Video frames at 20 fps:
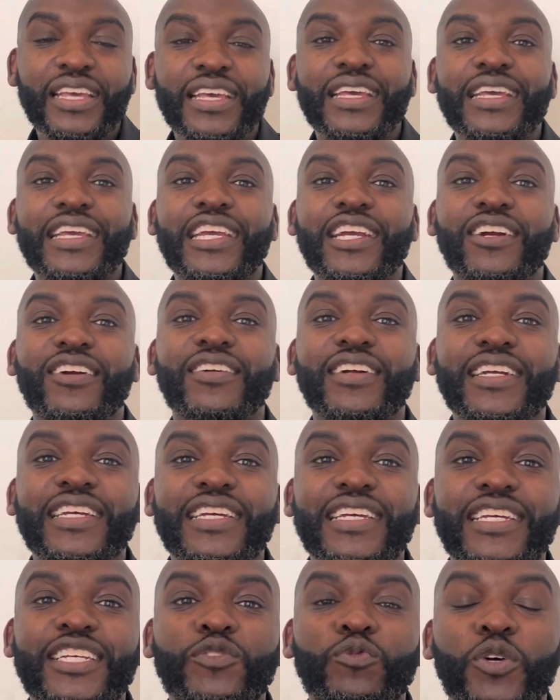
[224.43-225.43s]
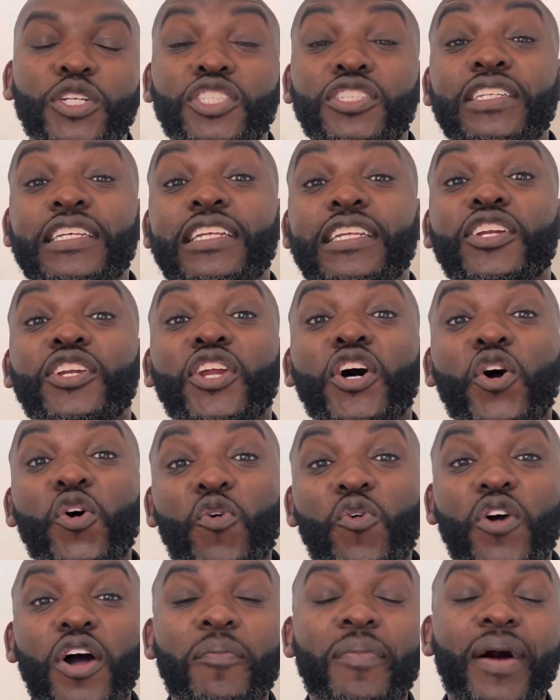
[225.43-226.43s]
Here is what you need to
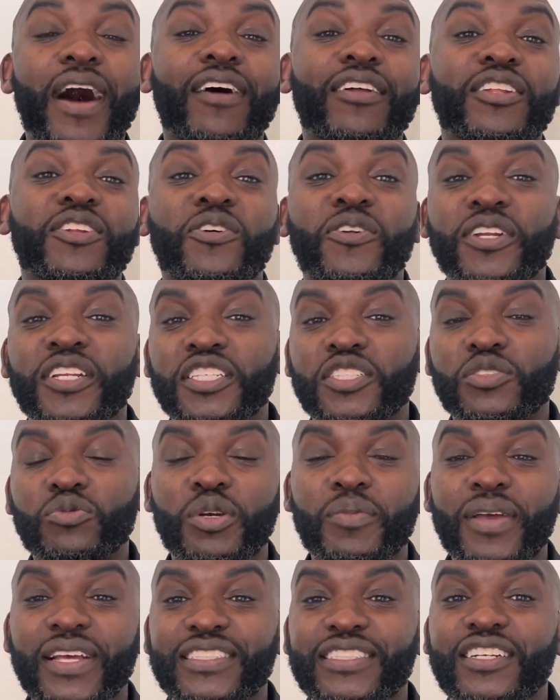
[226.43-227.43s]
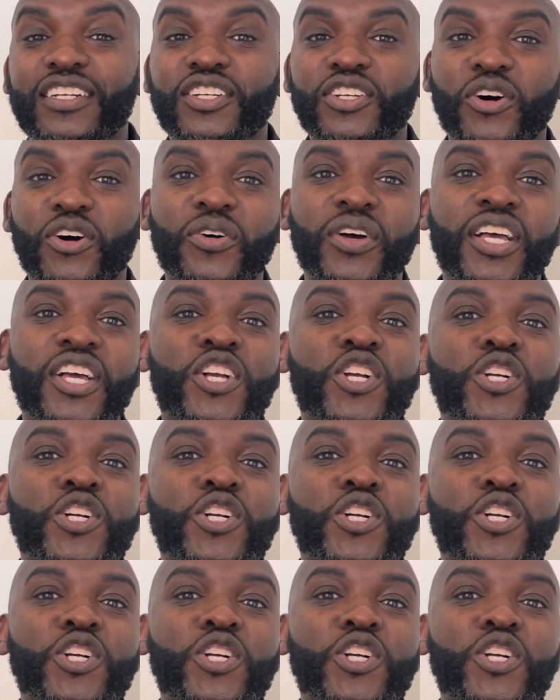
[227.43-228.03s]
know about learning to swim as an adult.